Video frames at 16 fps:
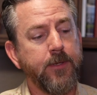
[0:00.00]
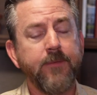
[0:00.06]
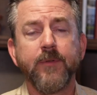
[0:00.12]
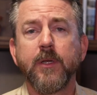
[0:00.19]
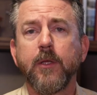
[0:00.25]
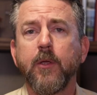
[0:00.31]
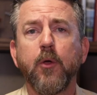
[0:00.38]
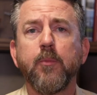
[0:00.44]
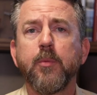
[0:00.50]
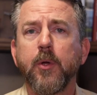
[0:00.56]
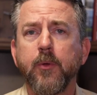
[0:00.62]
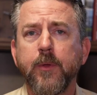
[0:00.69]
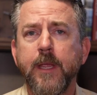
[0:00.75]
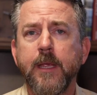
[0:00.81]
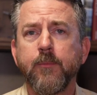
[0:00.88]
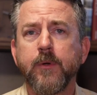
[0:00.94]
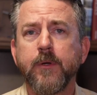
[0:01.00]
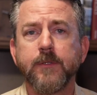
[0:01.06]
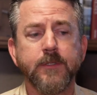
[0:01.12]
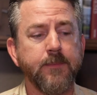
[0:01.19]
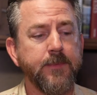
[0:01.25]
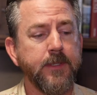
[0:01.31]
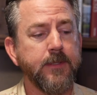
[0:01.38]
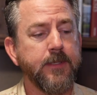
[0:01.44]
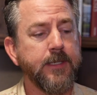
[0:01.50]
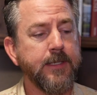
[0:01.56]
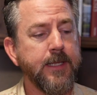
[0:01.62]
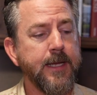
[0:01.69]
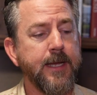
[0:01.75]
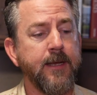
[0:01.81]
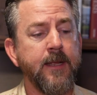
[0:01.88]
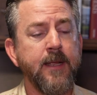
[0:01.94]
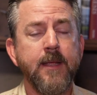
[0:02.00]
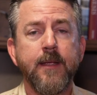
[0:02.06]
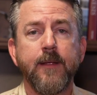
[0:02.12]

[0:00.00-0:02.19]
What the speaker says: even a GoPro camera or something like that,